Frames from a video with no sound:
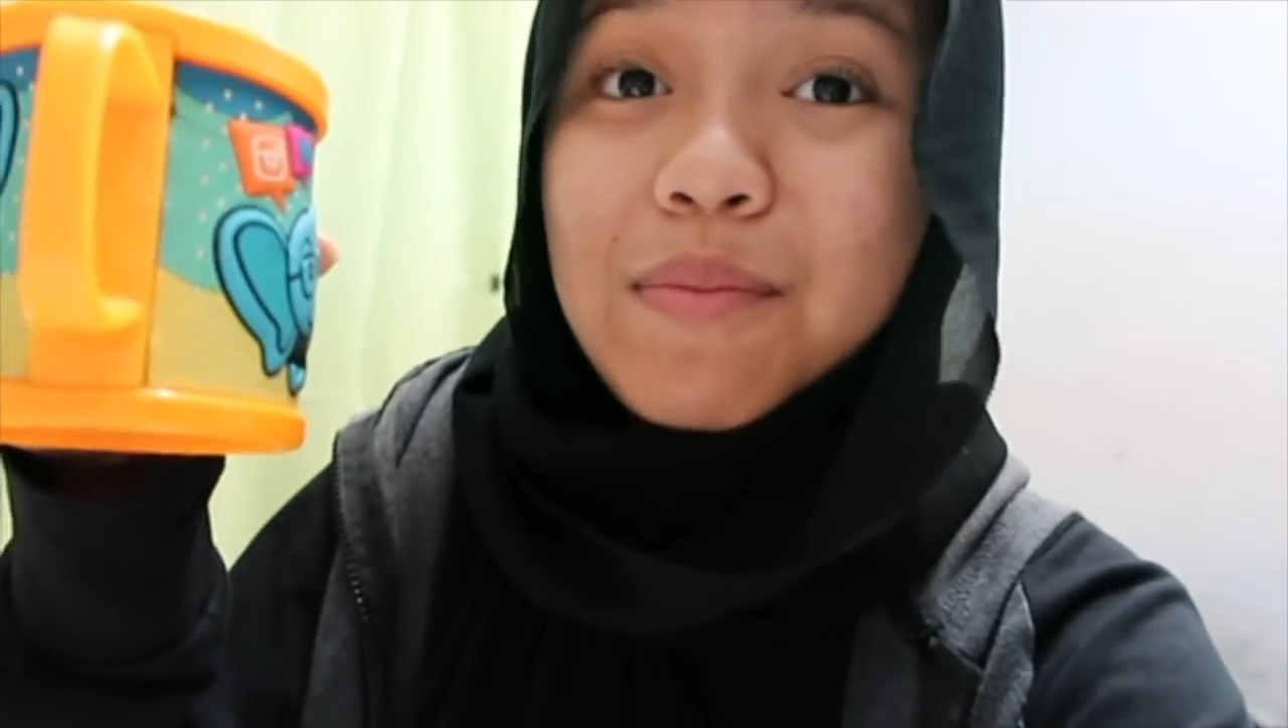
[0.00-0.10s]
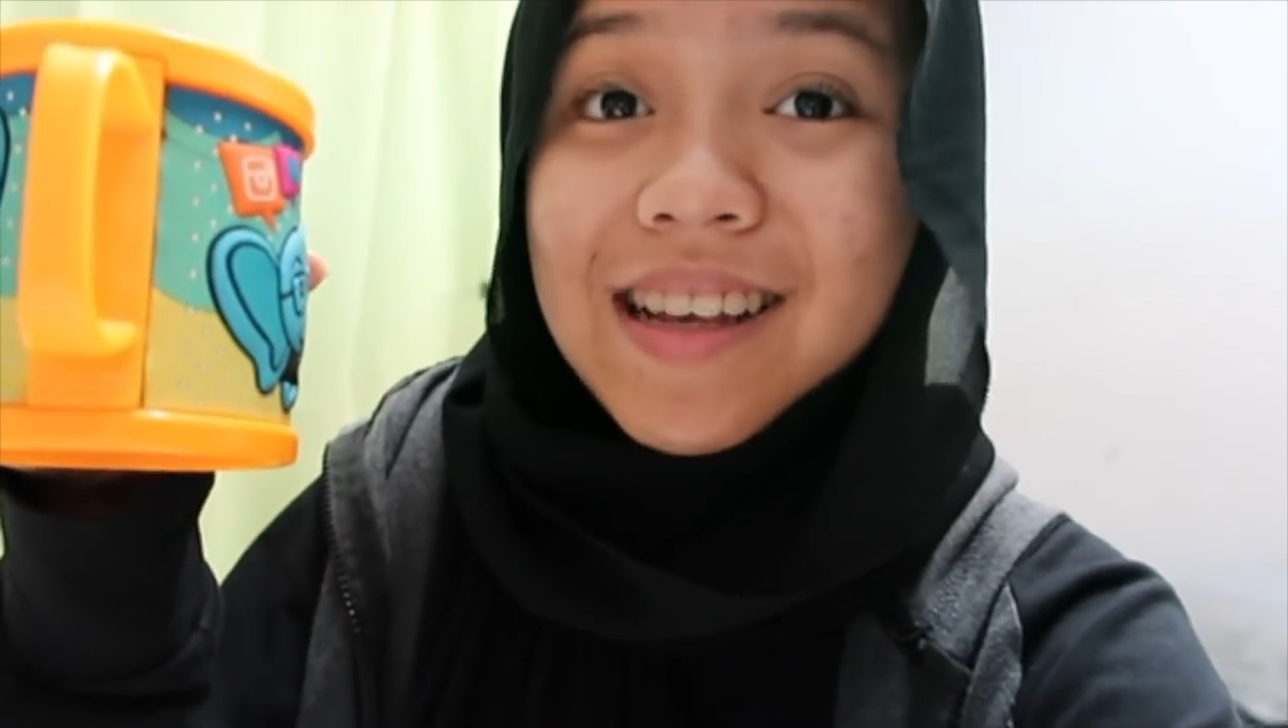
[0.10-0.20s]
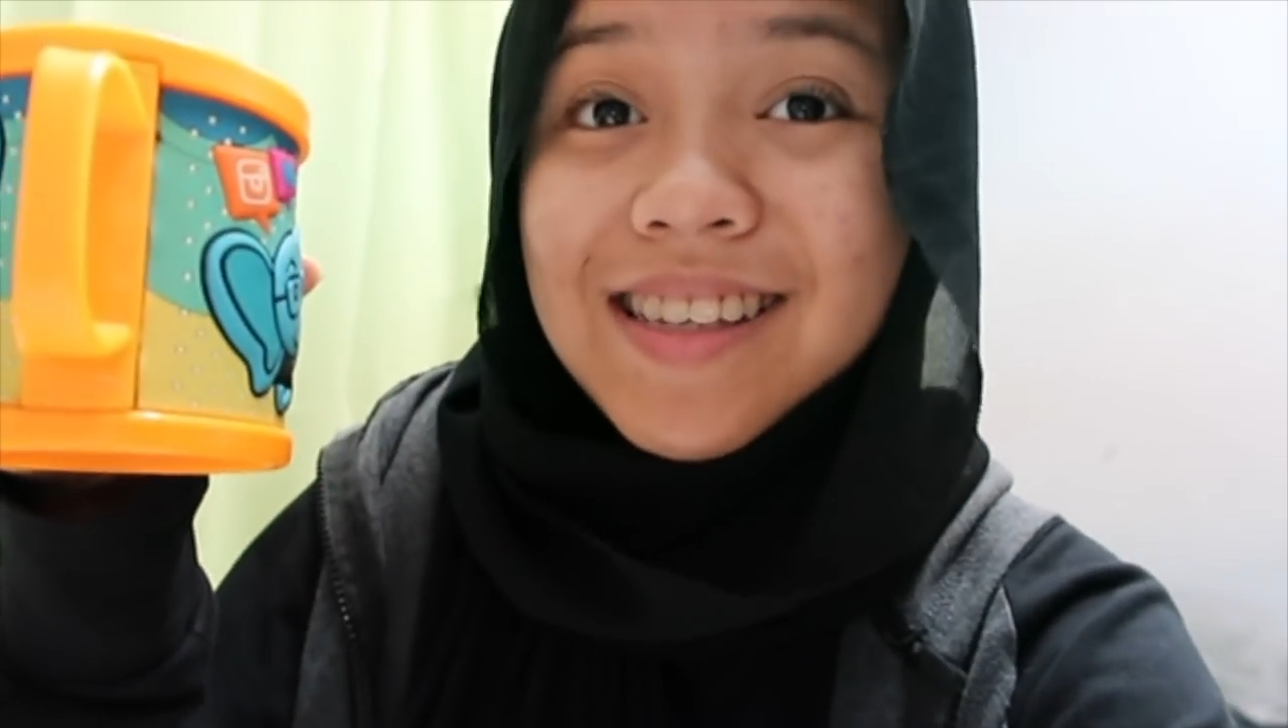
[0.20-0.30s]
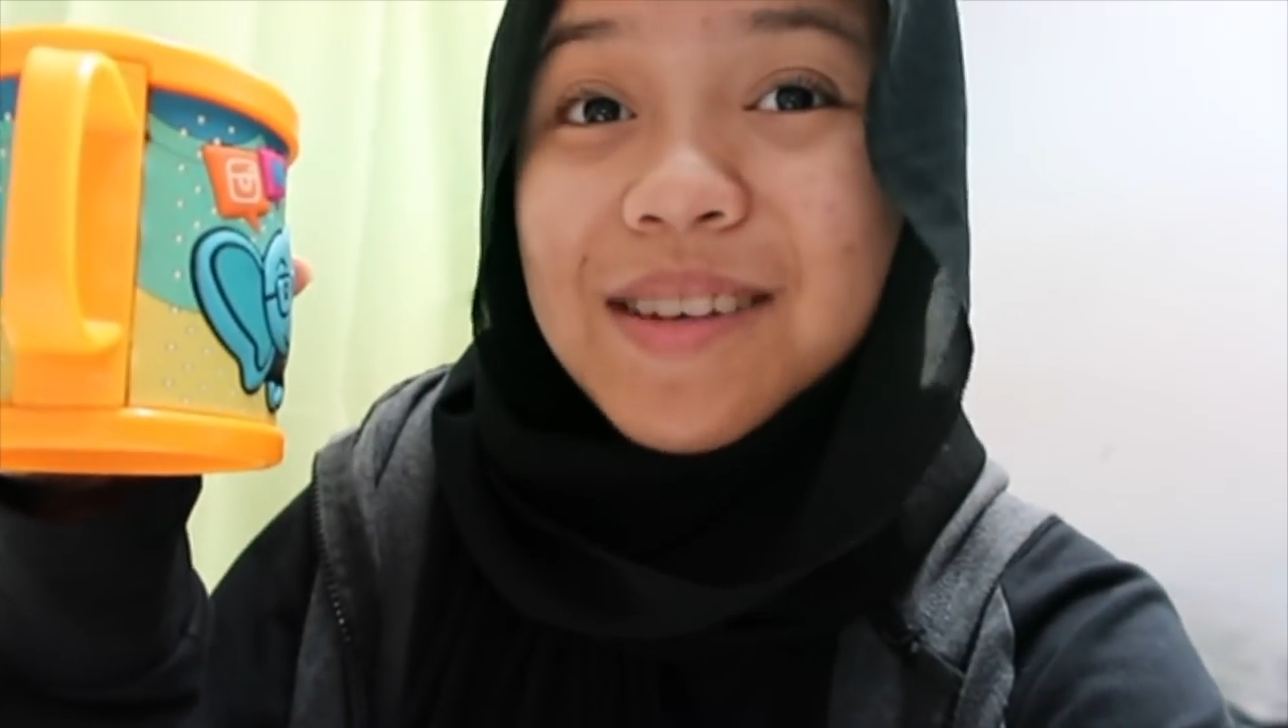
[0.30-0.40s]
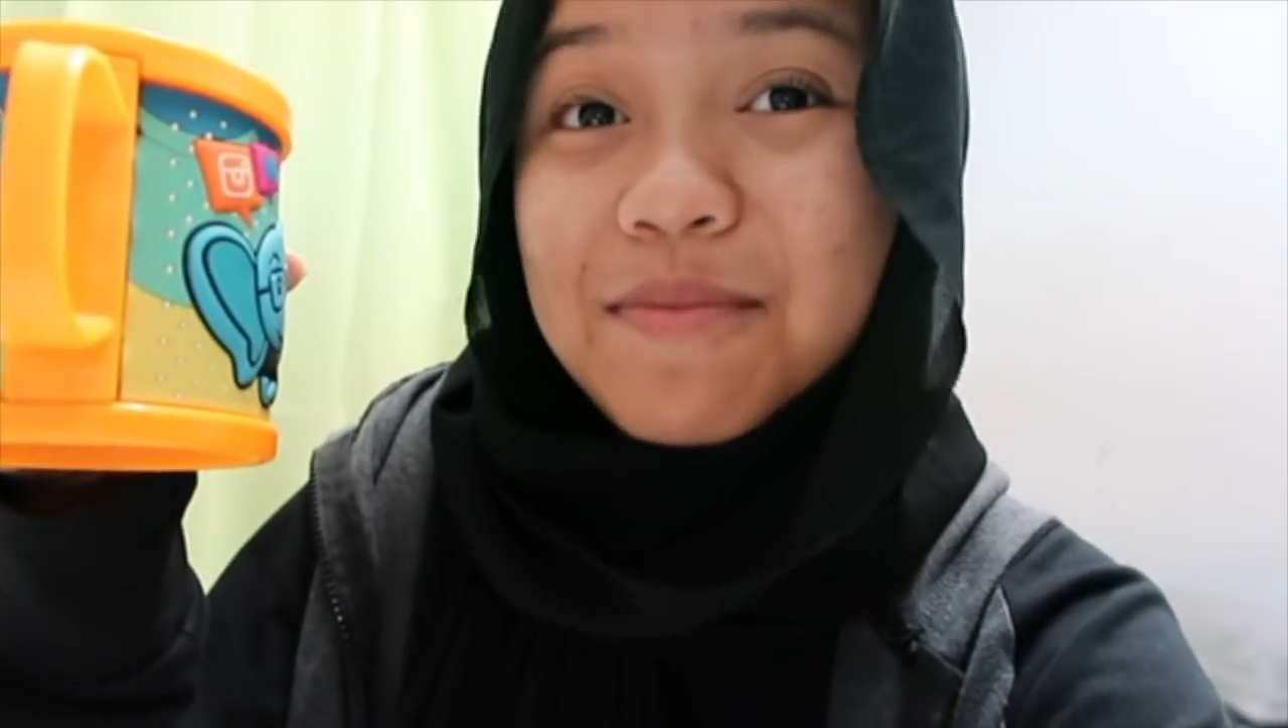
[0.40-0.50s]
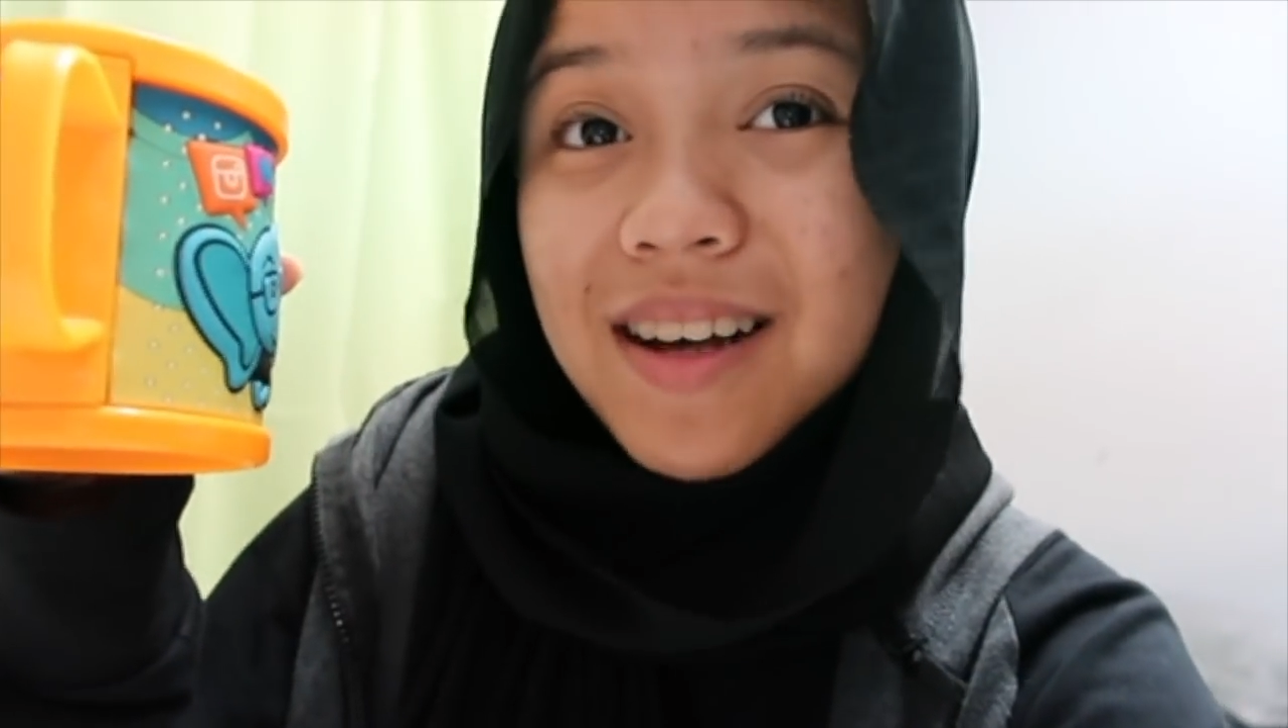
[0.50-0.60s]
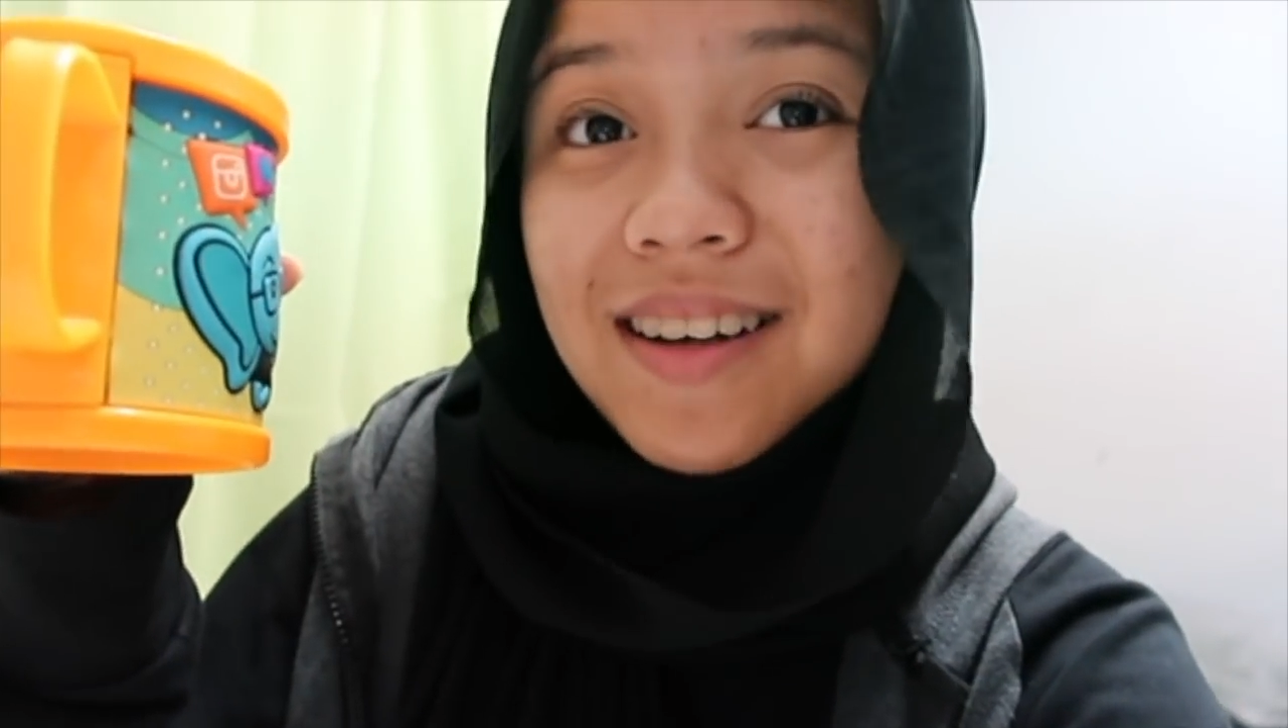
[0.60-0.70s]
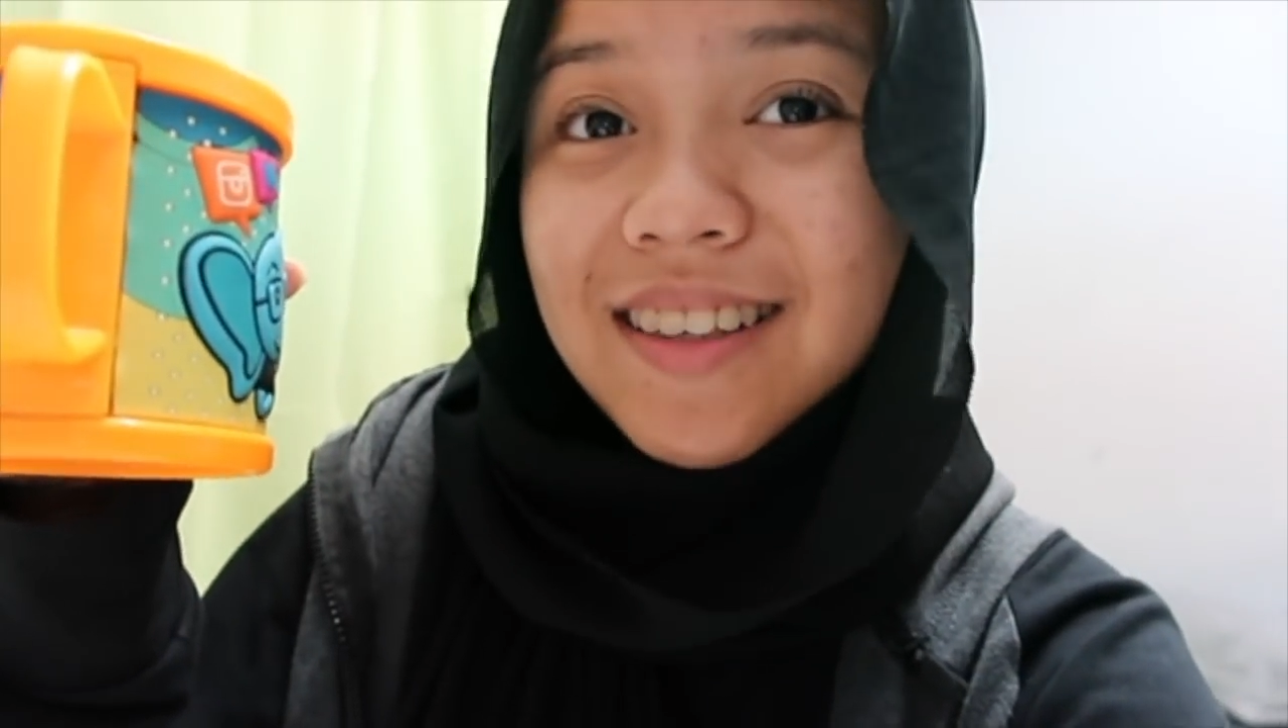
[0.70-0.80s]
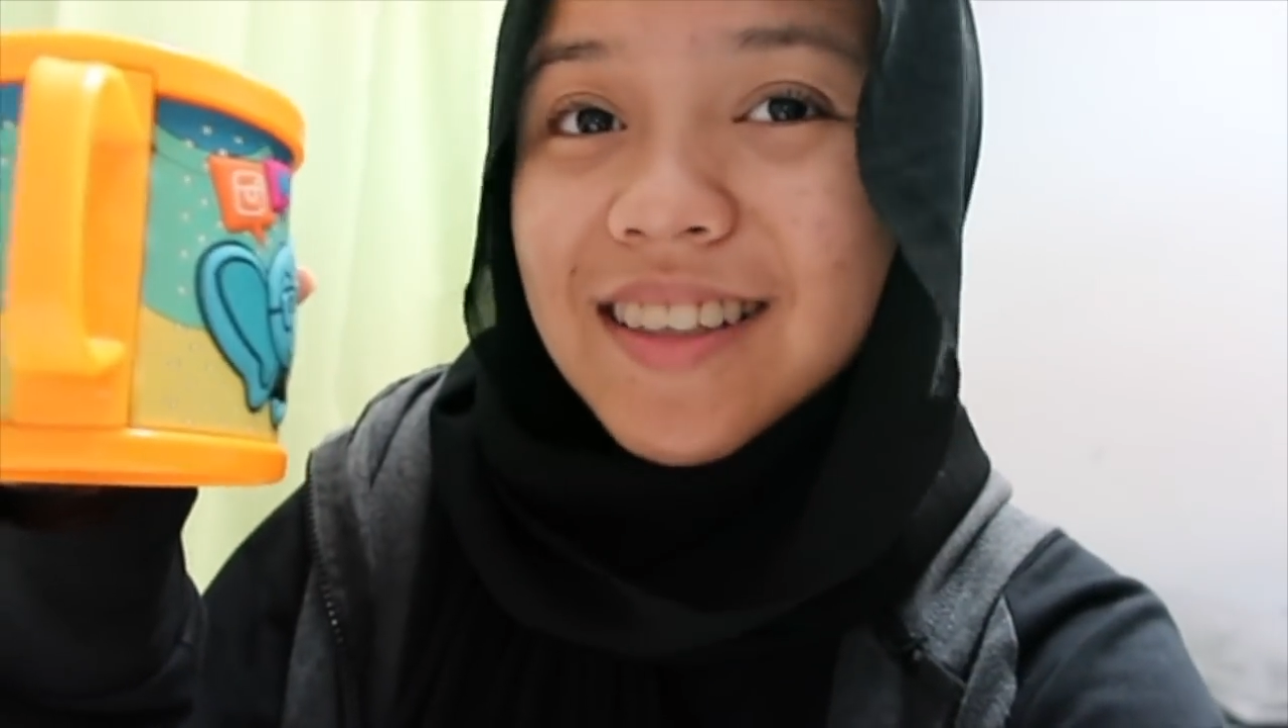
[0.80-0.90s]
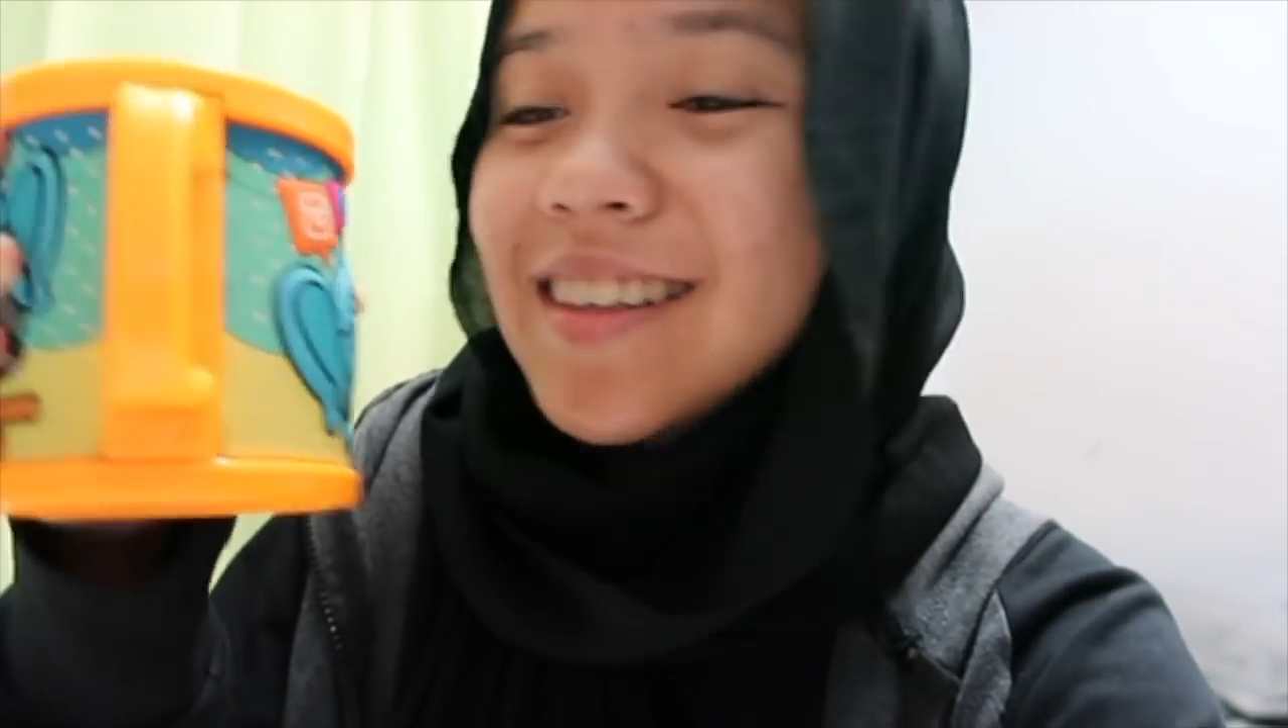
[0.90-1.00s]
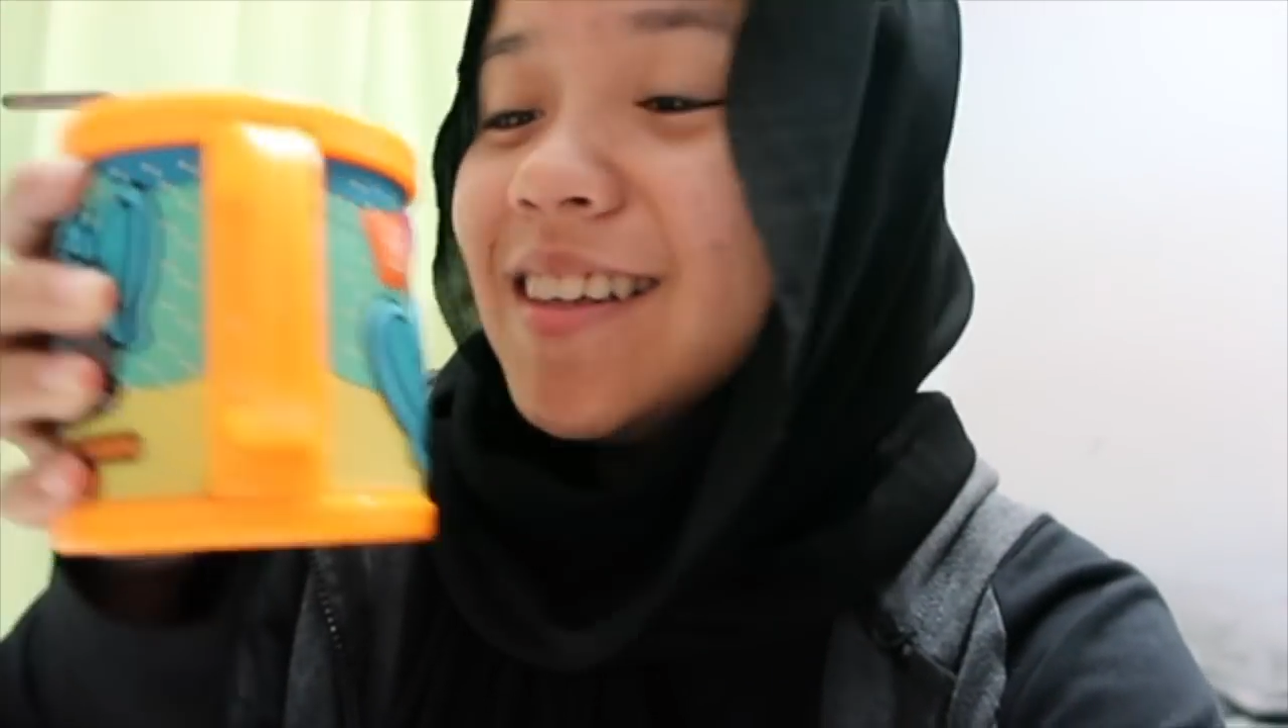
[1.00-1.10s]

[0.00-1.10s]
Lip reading: plastic mug.